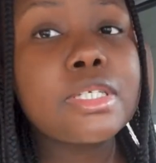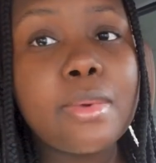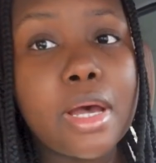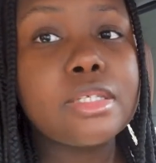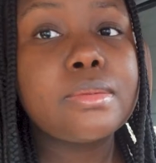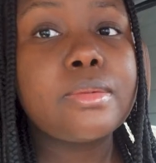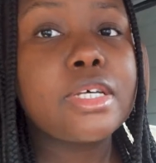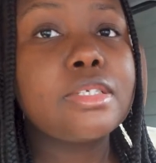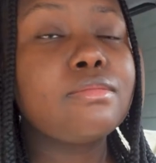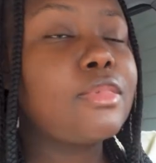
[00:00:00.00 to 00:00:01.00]
as possible.
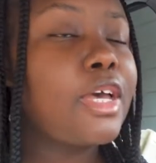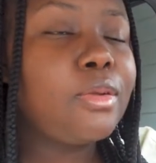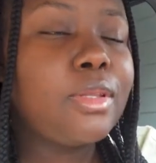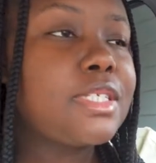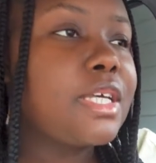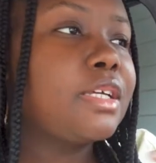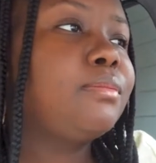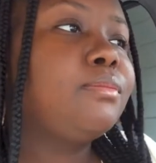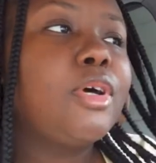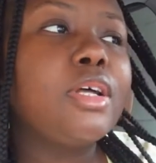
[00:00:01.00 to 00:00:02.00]
I know that's, like,
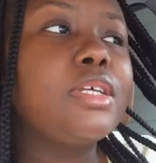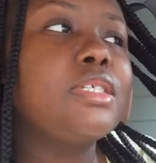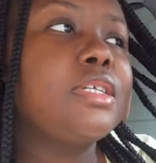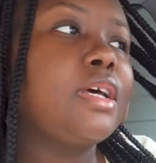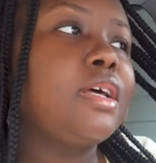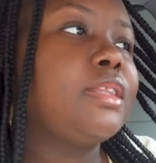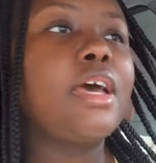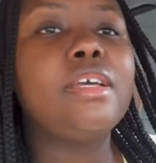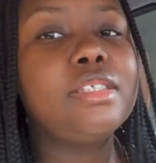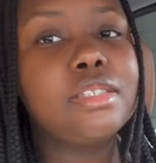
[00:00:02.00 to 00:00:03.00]
honestly not
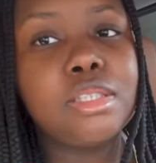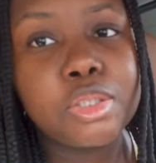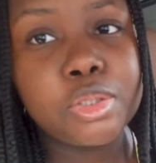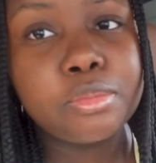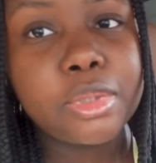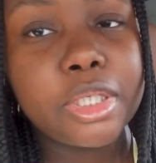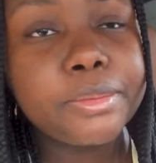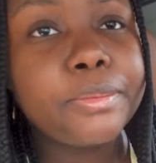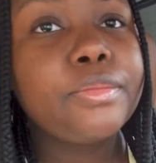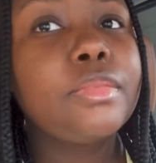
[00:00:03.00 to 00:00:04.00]
that easy to do, but
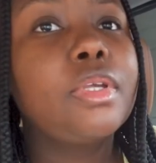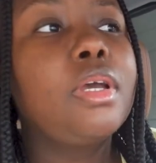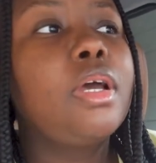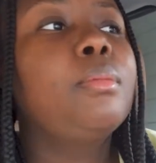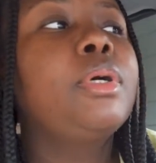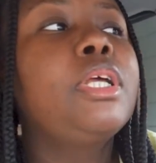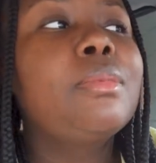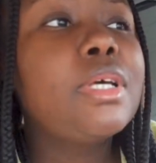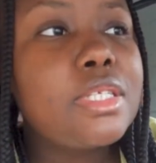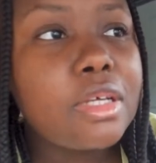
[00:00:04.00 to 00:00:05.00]
putting
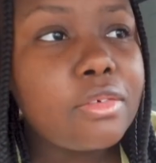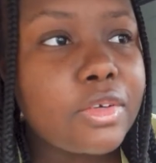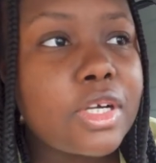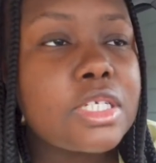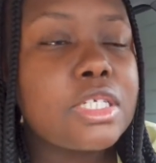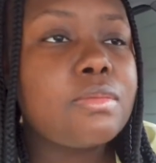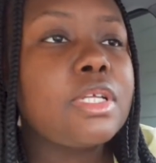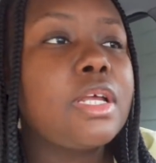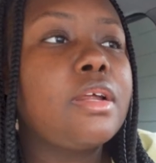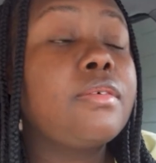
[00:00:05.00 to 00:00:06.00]
myself first is
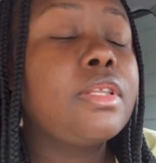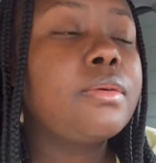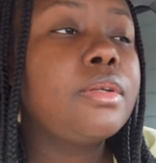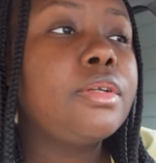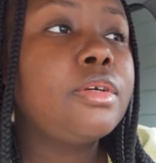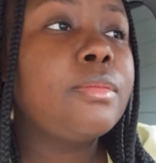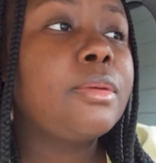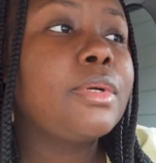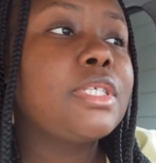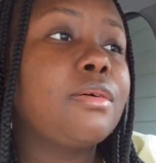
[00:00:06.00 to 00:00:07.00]
something that I really want to do,
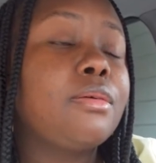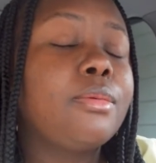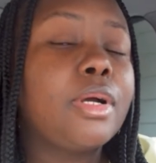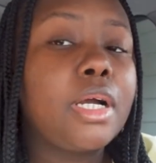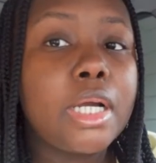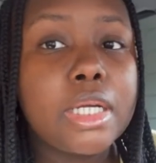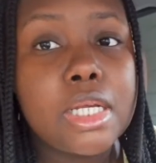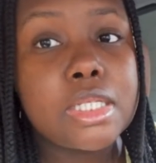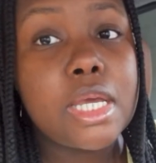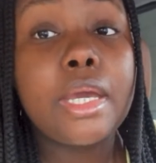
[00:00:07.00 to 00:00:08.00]
make myself a
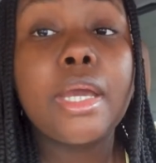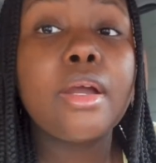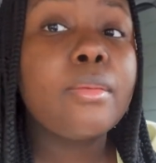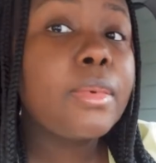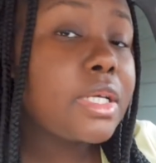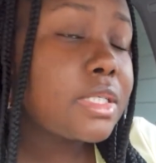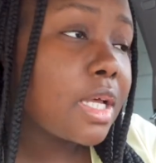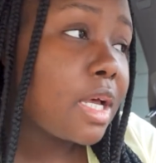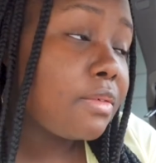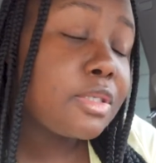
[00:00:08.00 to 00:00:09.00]
priority, take care of
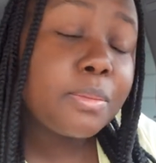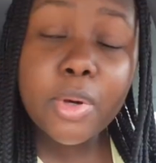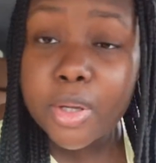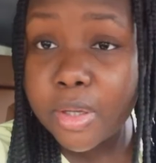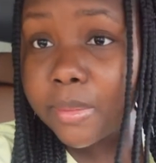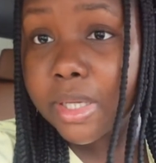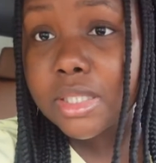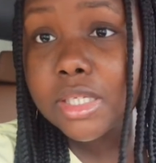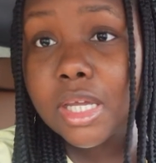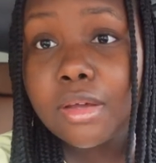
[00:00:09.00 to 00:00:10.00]
myself, spoil
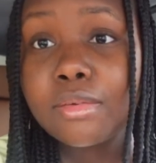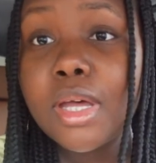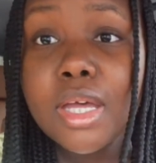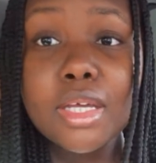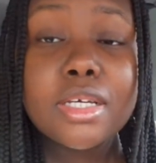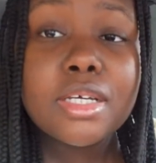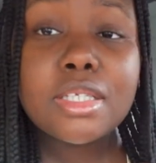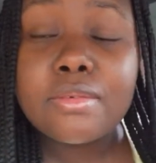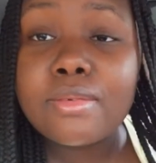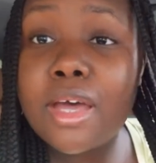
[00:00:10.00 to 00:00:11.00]
myself.
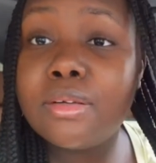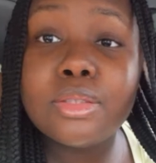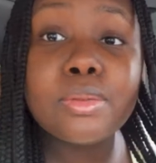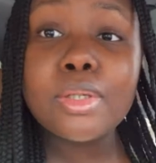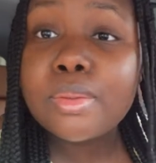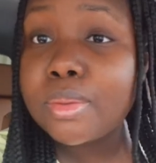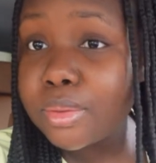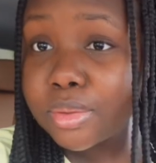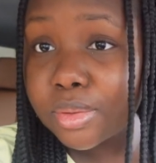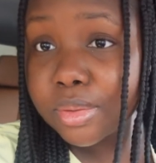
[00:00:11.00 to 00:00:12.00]
Because if I don't do it, who
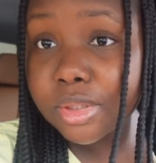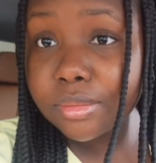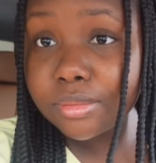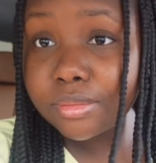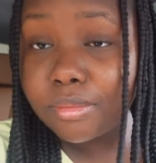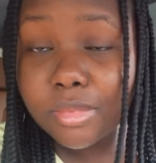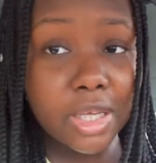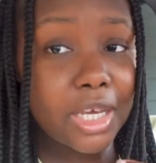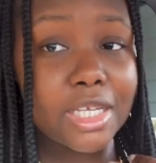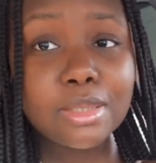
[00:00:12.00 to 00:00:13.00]
gonna do it? It
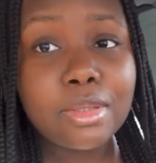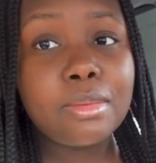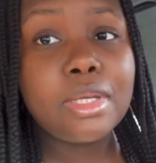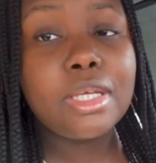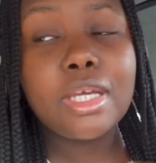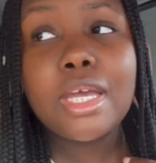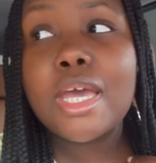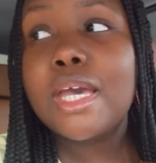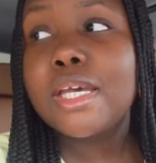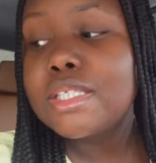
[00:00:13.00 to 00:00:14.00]
has to be me.
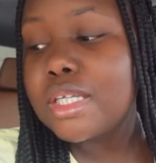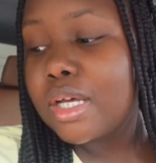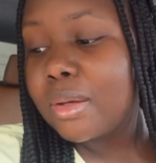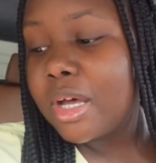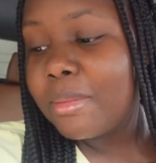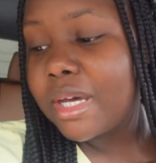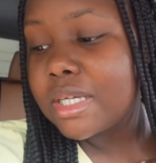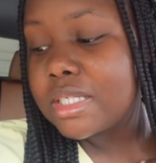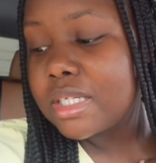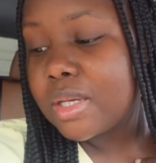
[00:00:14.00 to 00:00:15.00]
So I'm
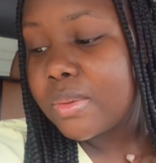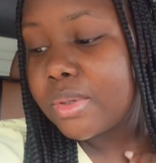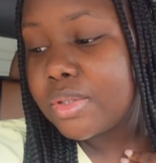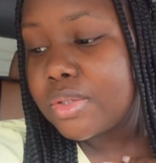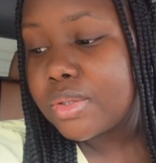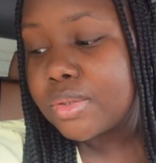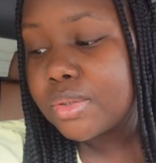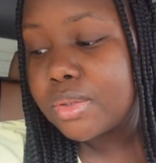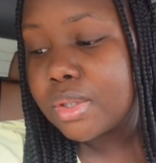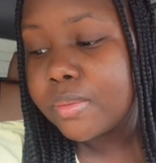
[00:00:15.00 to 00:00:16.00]
actually going
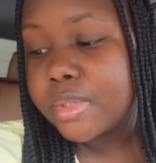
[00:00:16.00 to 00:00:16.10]
to go